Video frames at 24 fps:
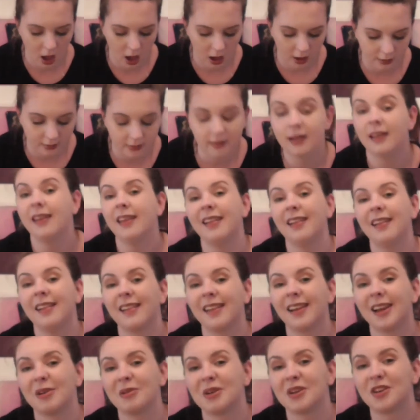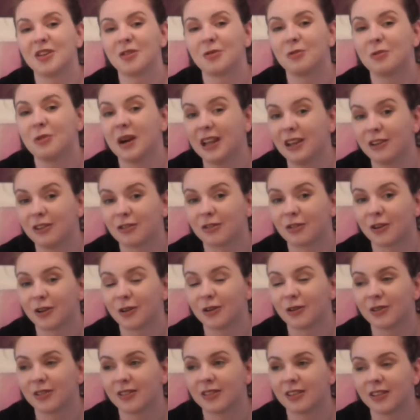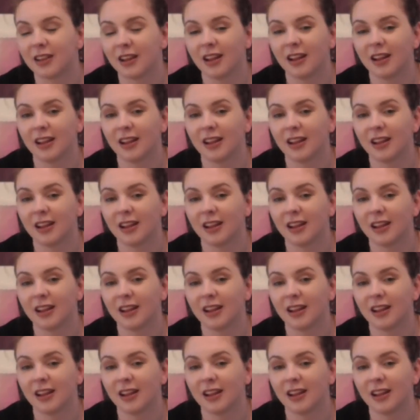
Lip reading: until I went to Waitrose.